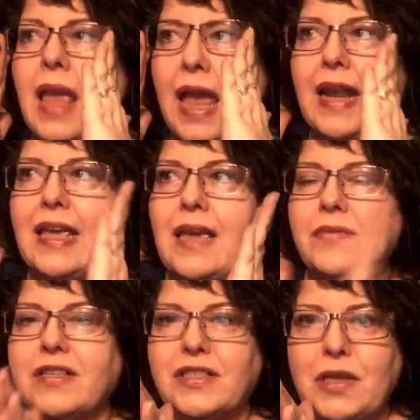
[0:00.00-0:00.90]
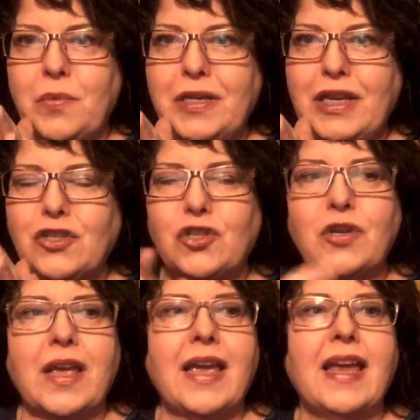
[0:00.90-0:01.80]
And I gave it to someone
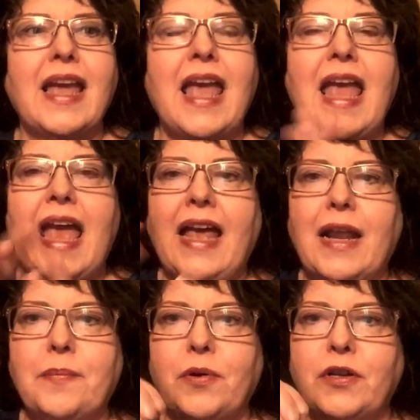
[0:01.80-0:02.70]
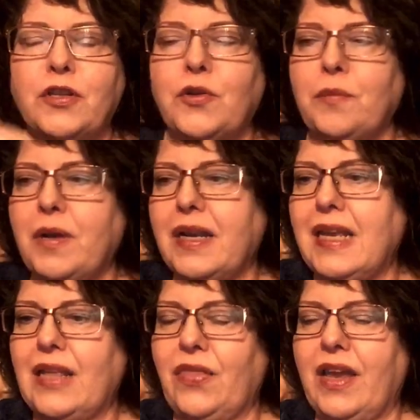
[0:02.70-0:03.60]
yesterday, and I put a little
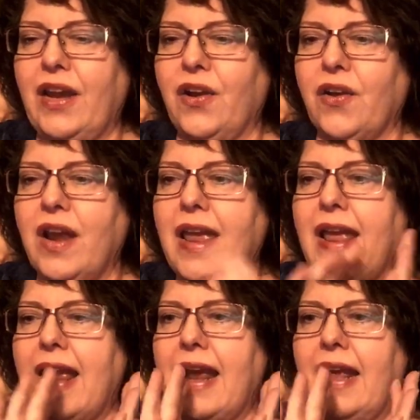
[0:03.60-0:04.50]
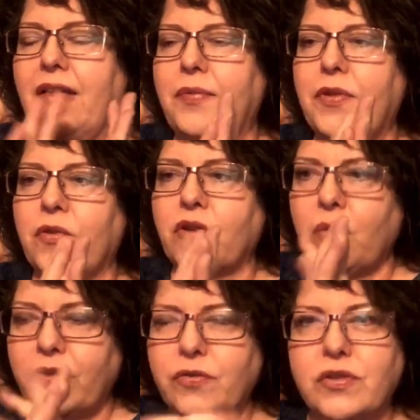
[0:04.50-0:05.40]
money in there, and they're
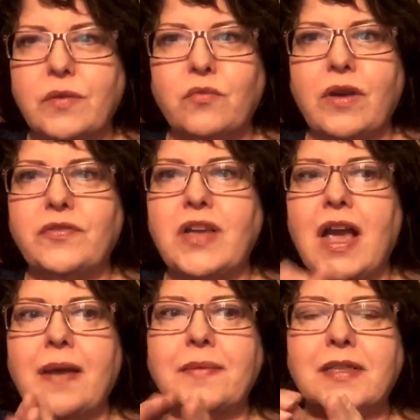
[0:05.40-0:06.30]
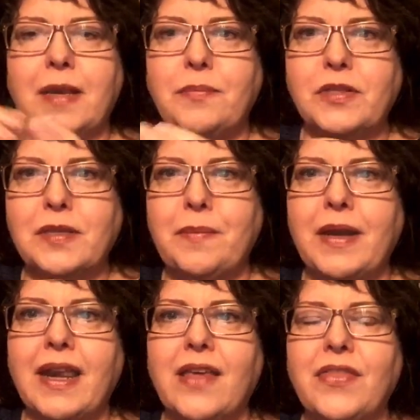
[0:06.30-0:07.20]
going through some rough times, and I put some
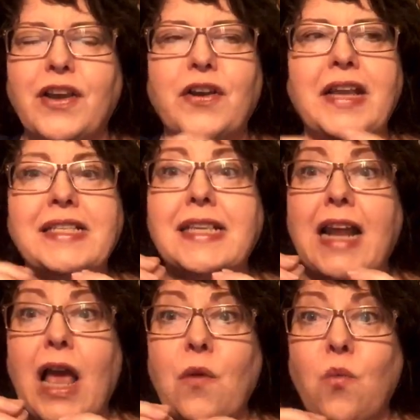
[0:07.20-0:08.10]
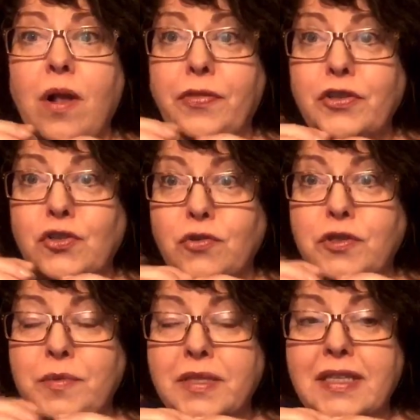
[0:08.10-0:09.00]
money in there, and I said, I want this
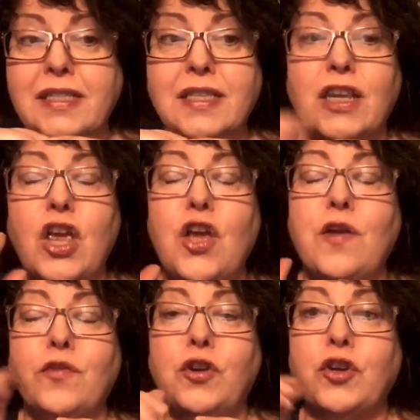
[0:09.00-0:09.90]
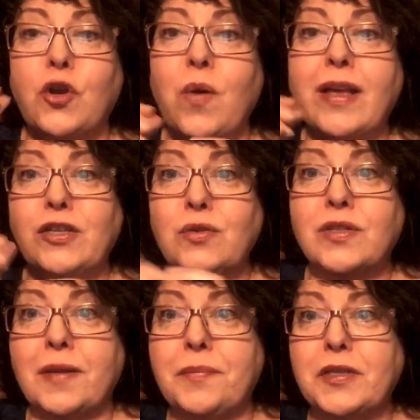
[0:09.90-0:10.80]
Christmas season for you to go out and do
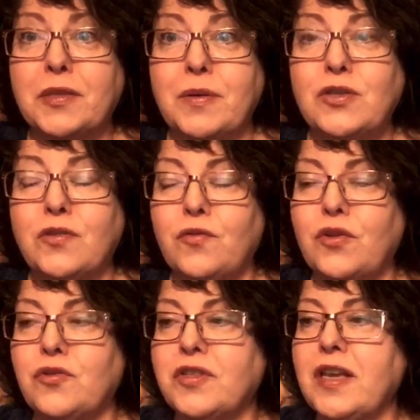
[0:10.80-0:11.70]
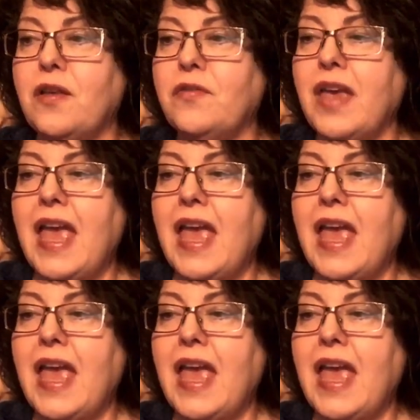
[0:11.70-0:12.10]
something special for yourself.